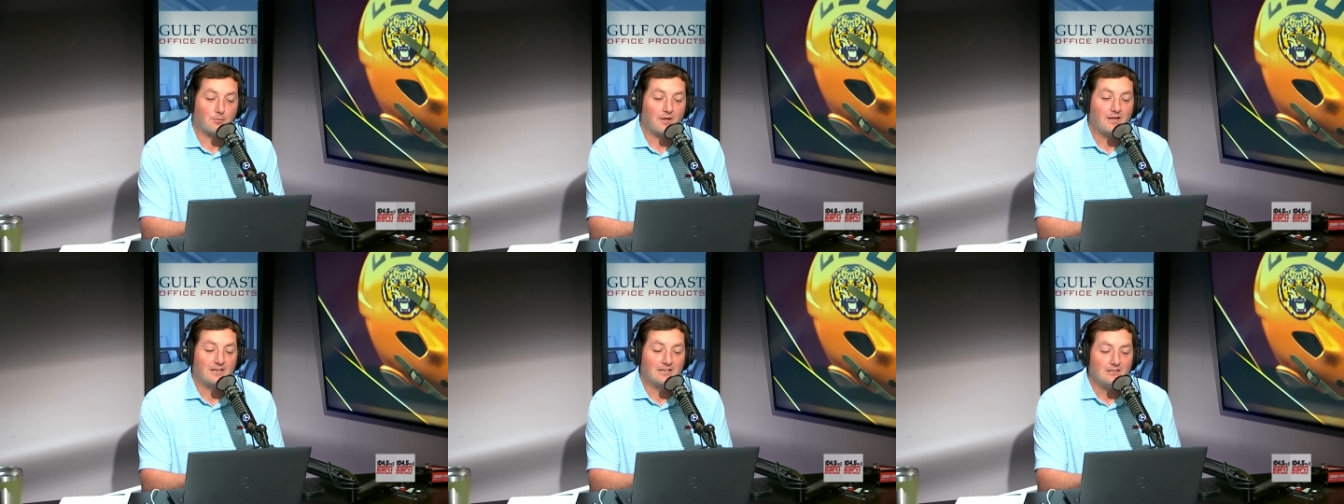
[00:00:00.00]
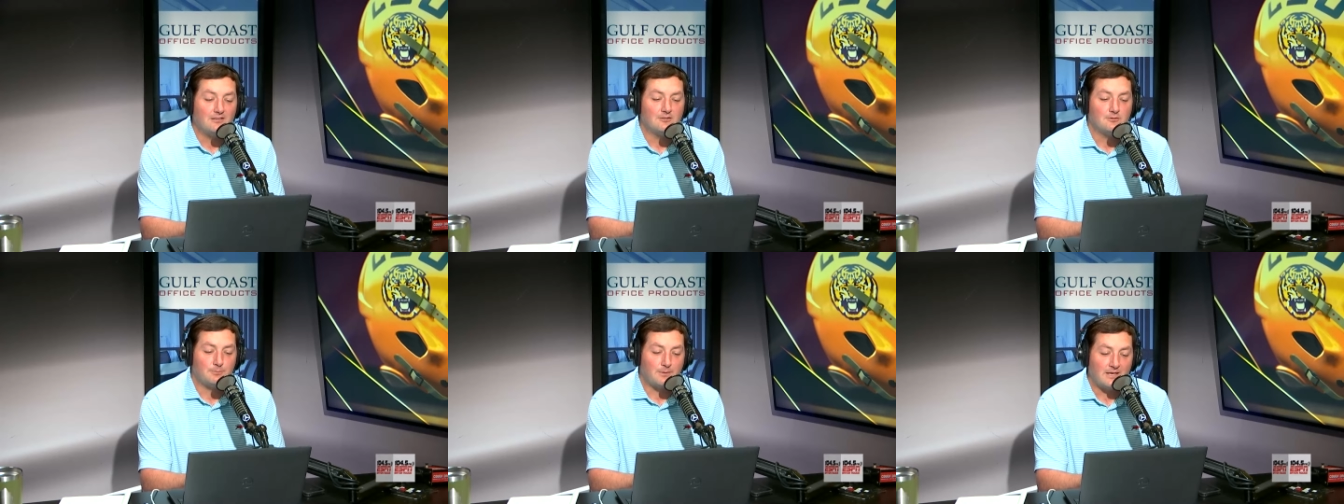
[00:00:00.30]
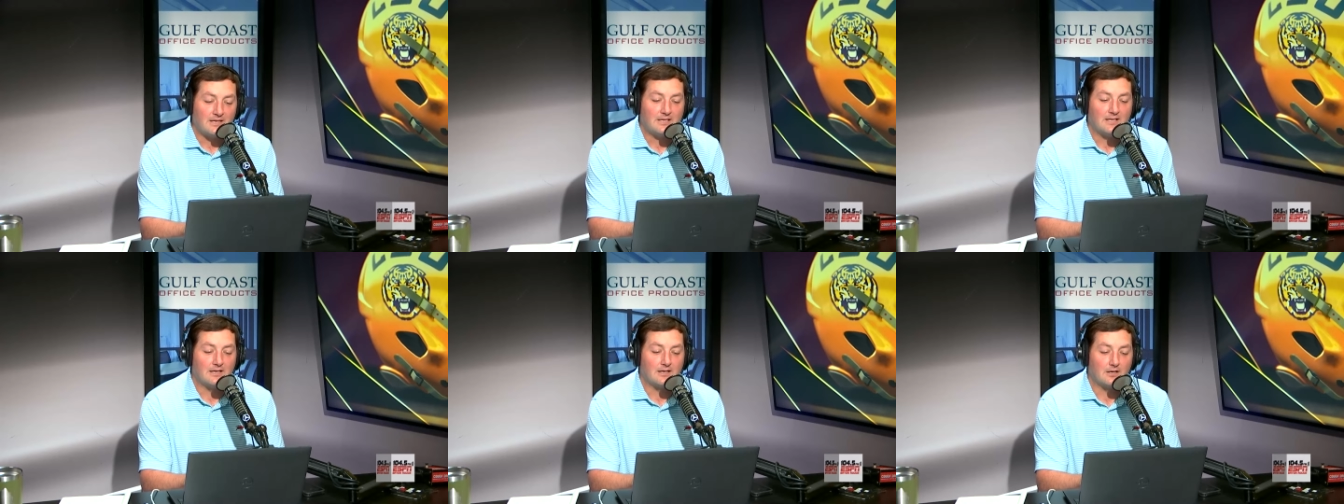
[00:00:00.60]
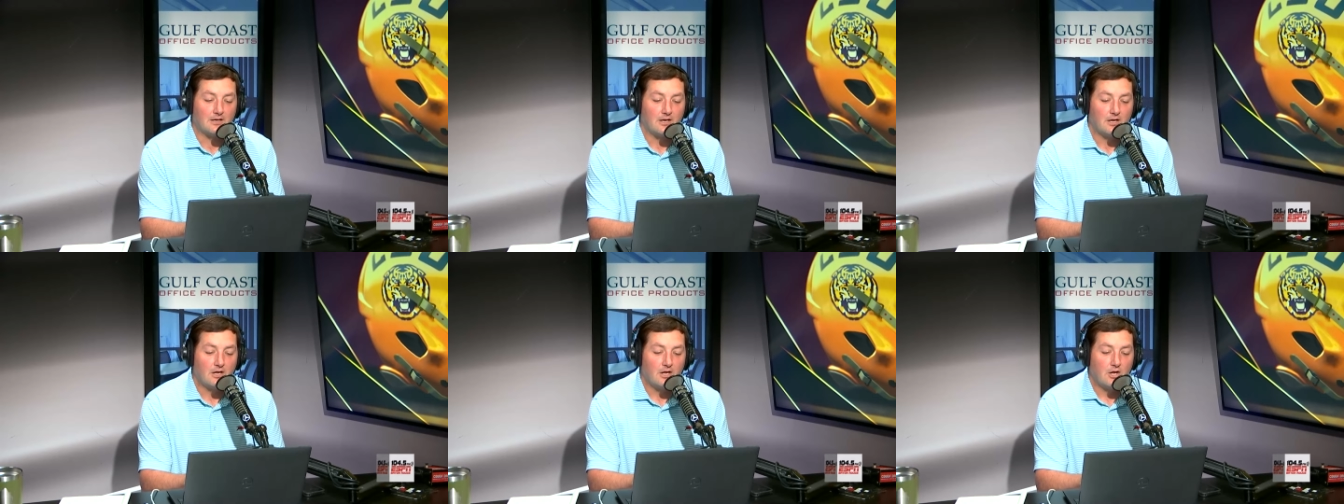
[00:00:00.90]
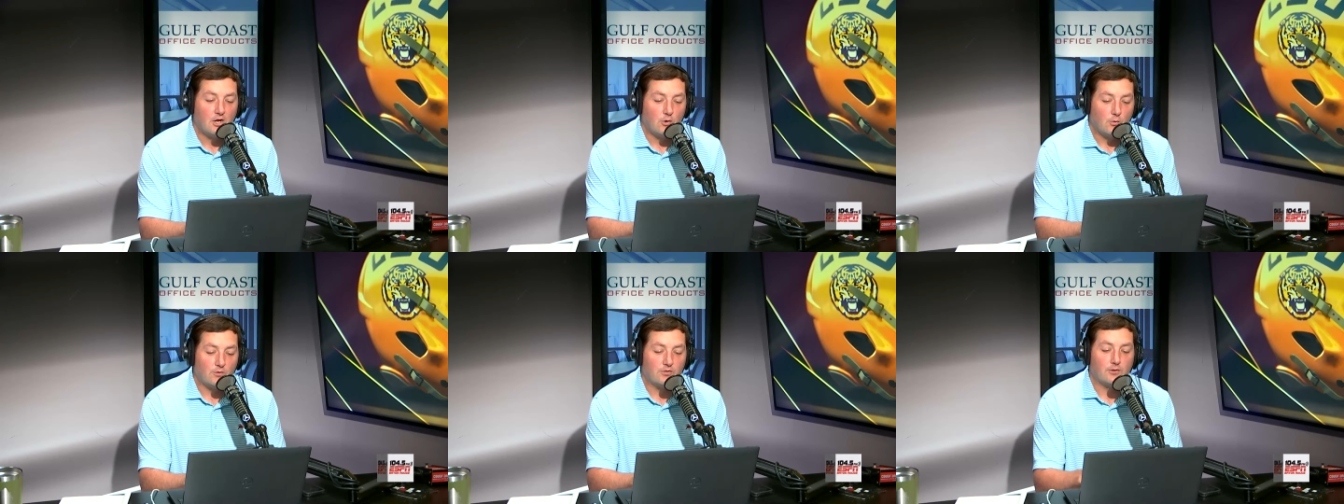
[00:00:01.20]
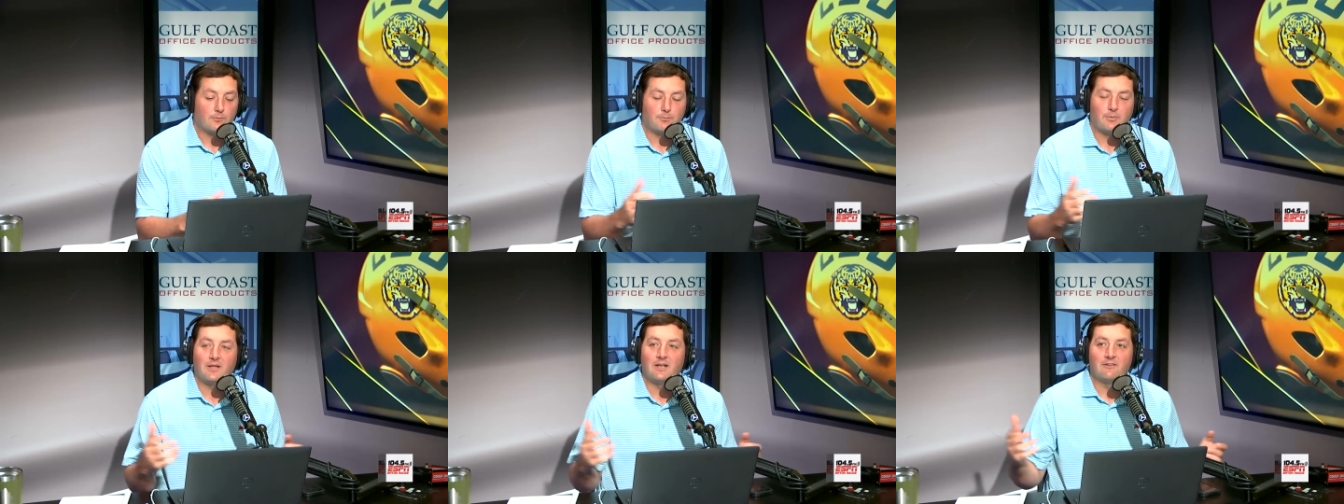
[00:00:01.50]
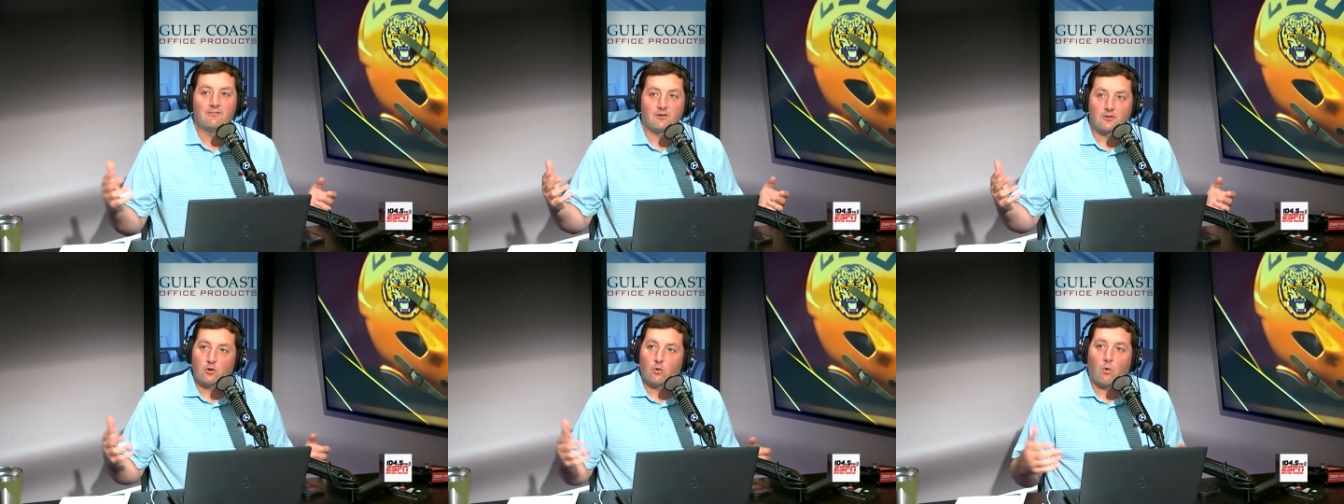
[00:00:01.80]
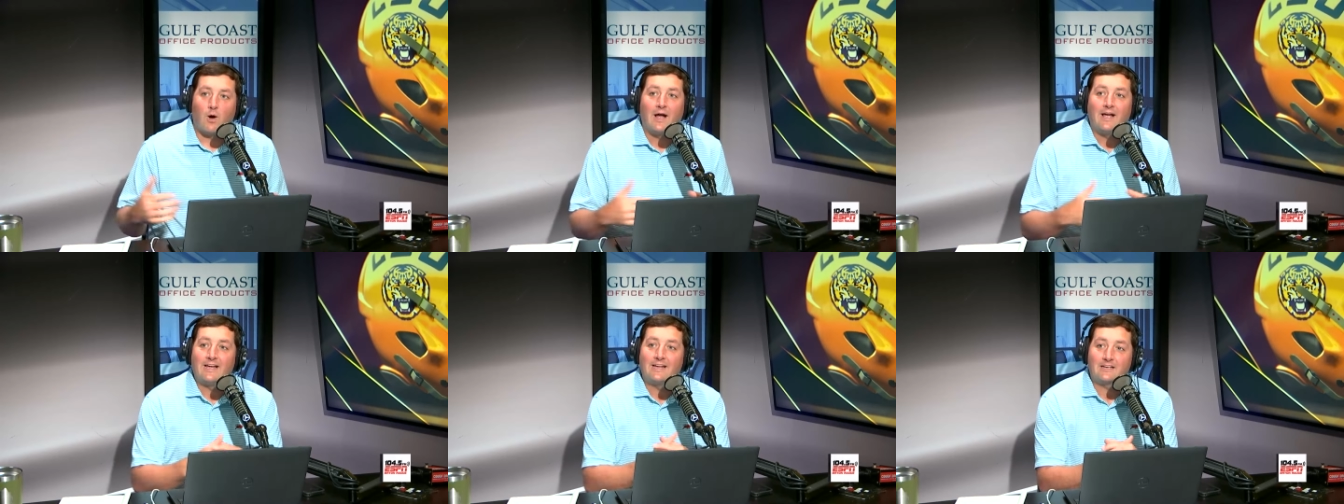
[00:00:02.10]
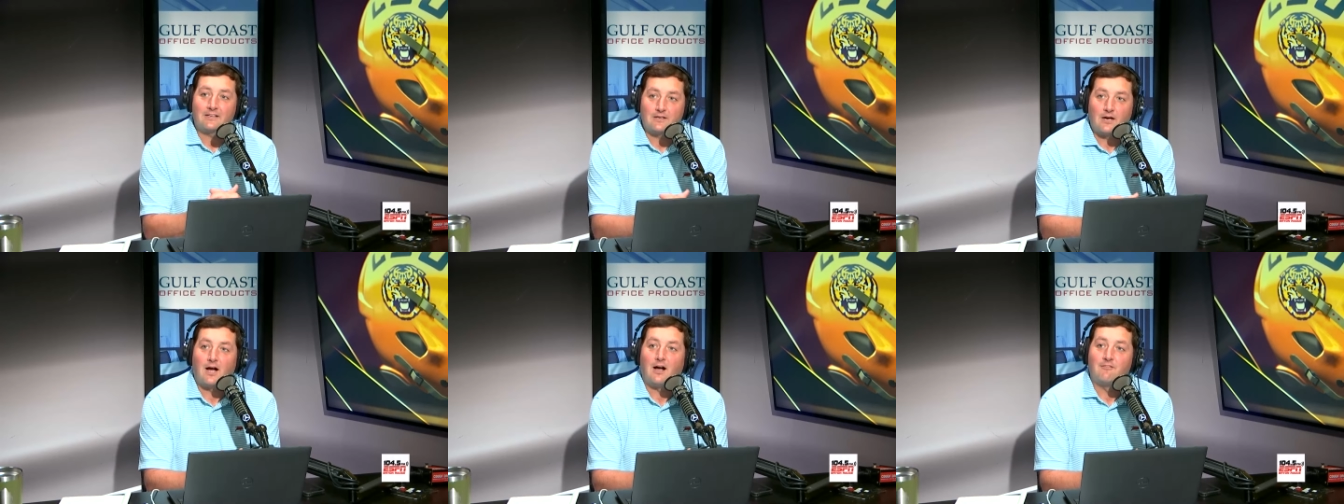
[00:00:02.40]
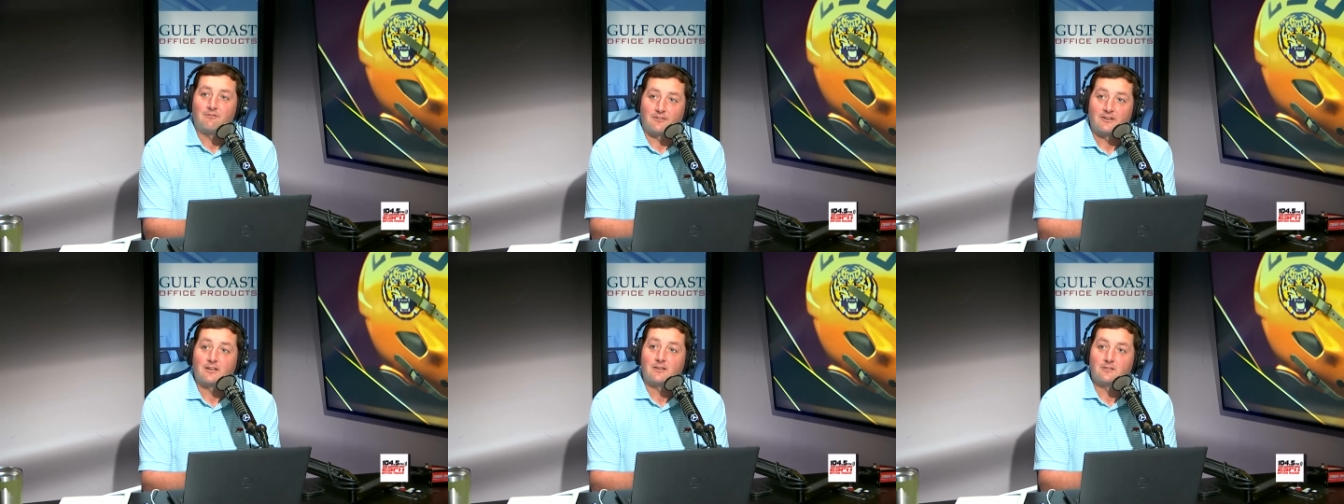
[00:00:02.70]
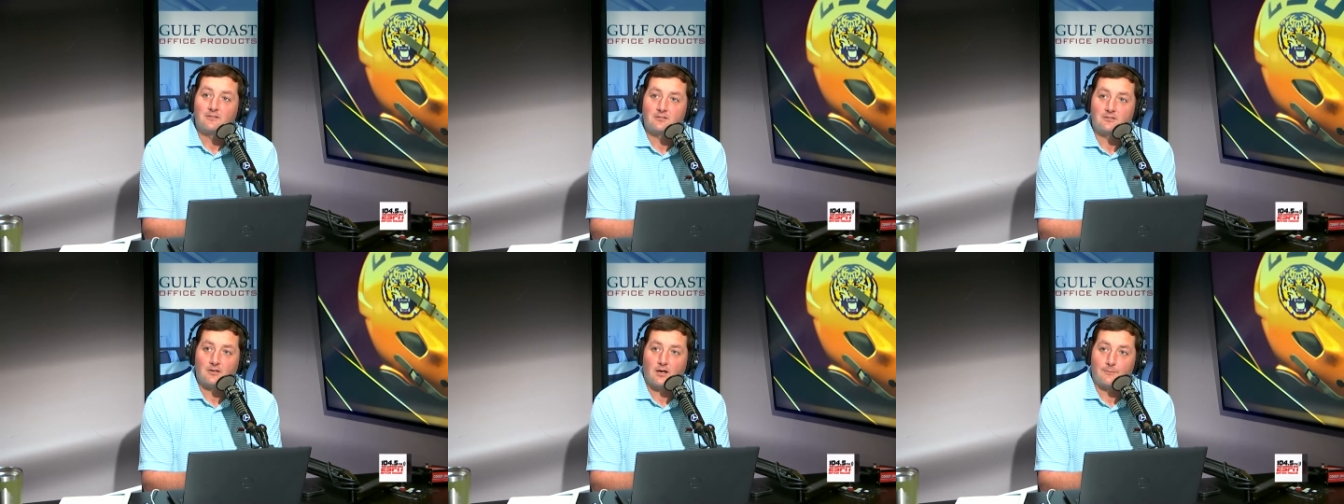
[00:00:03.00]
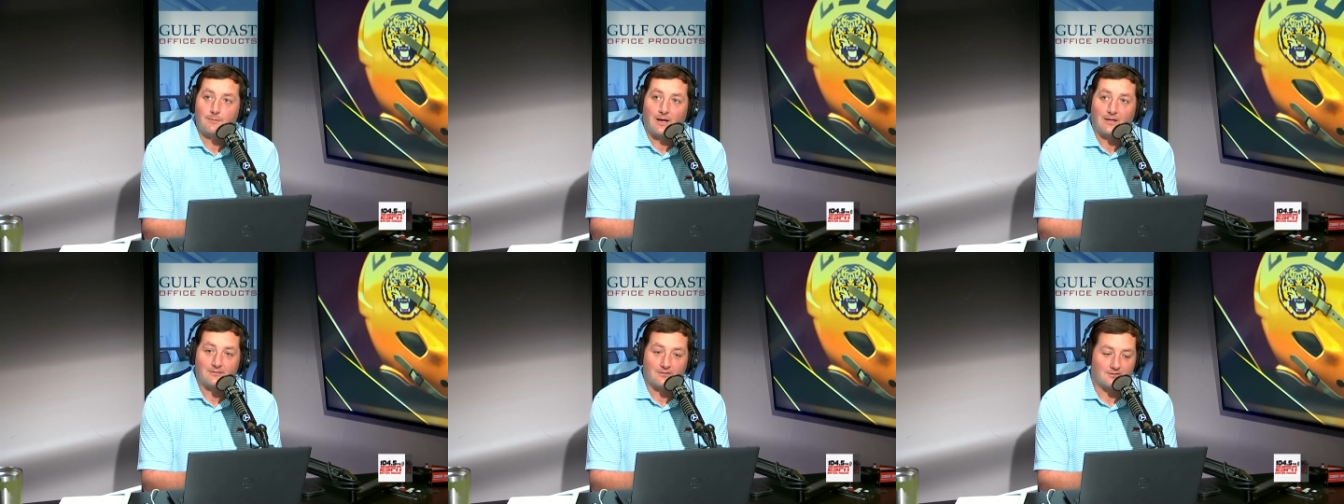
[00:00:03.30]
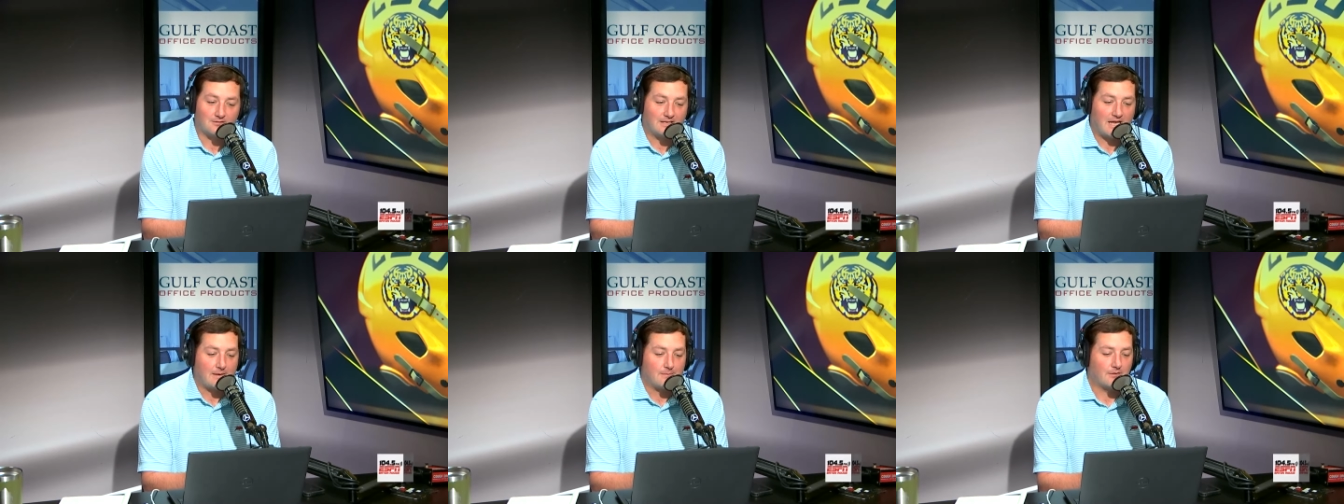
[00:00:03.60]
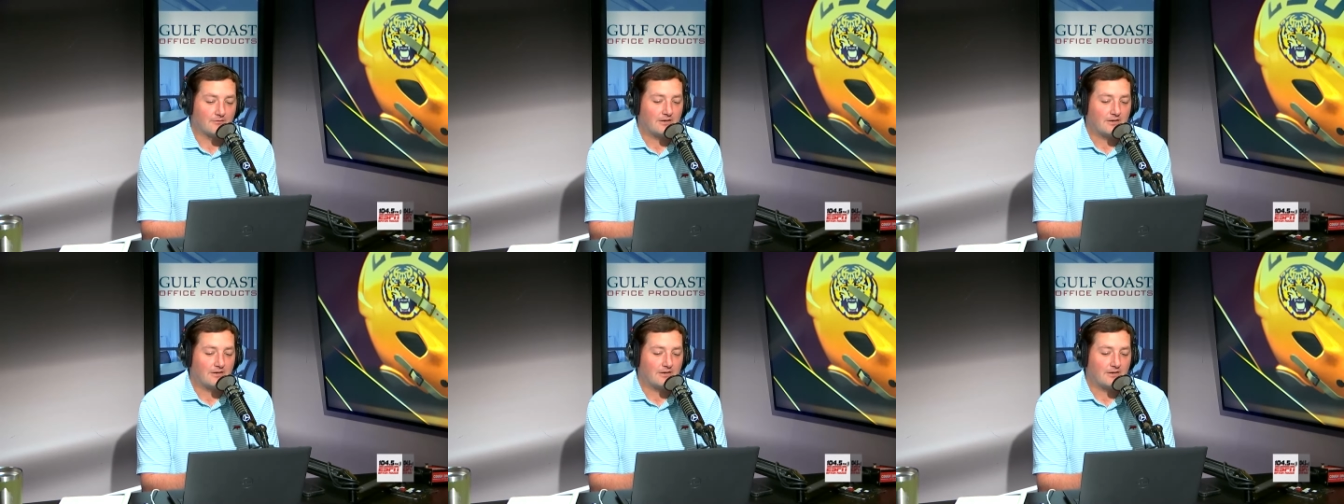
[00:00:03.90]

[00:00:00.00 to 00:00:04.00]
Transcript: to play, and he's speaking with a bit of a quiet confidence about this game.